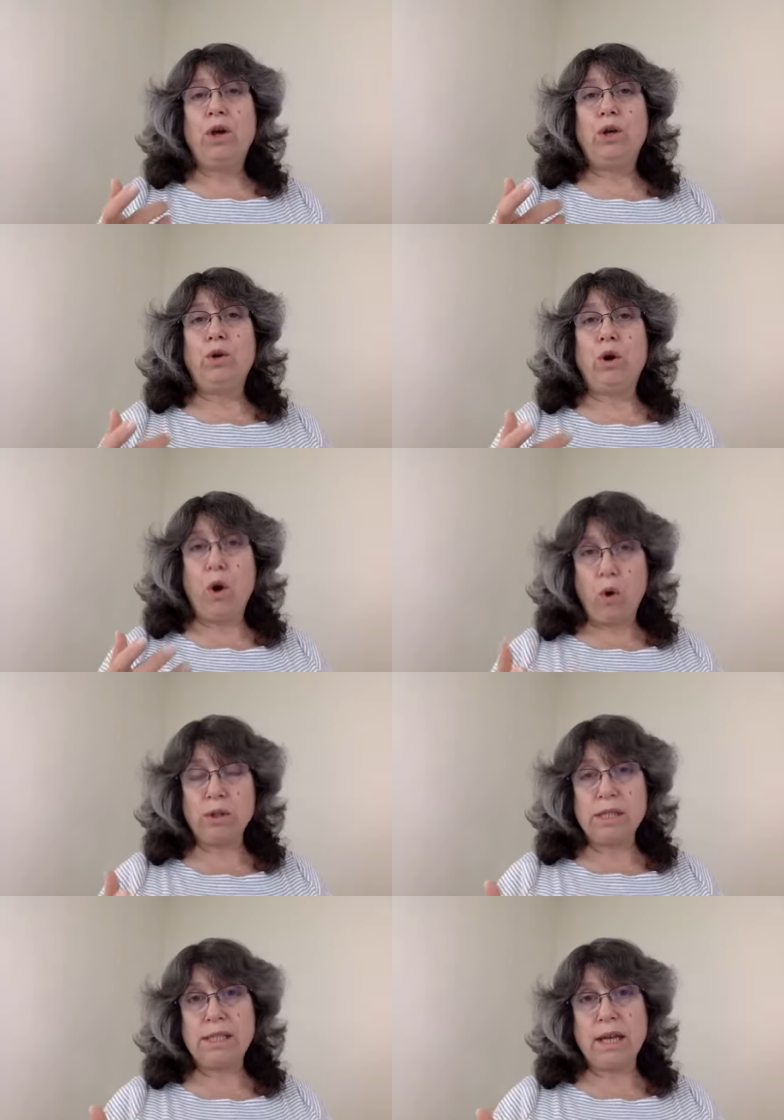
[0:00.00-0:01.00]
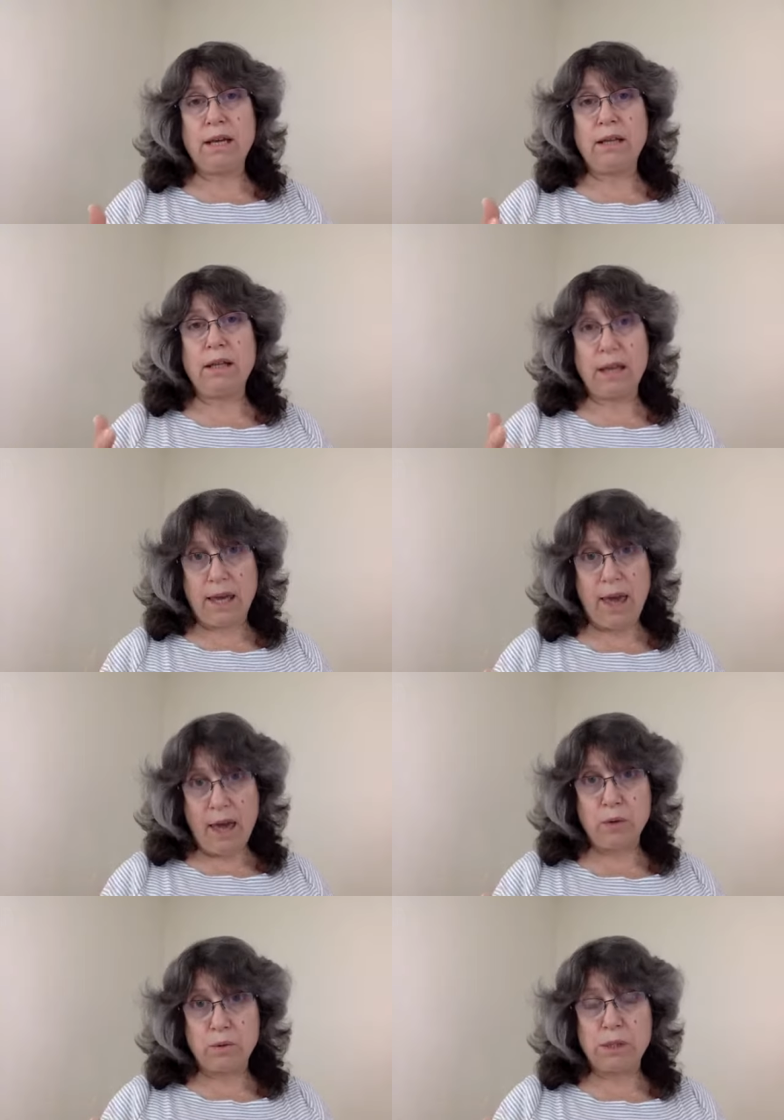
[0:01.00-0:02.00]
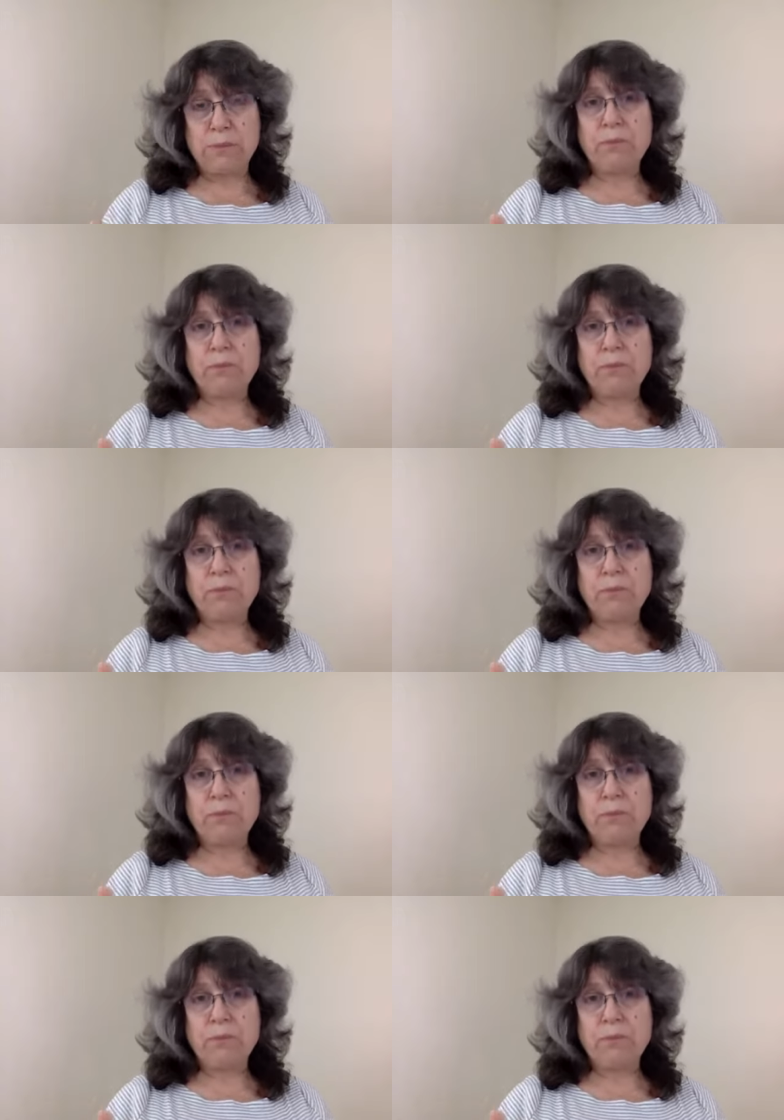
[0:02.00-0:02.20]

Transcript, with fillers: your wholesale account,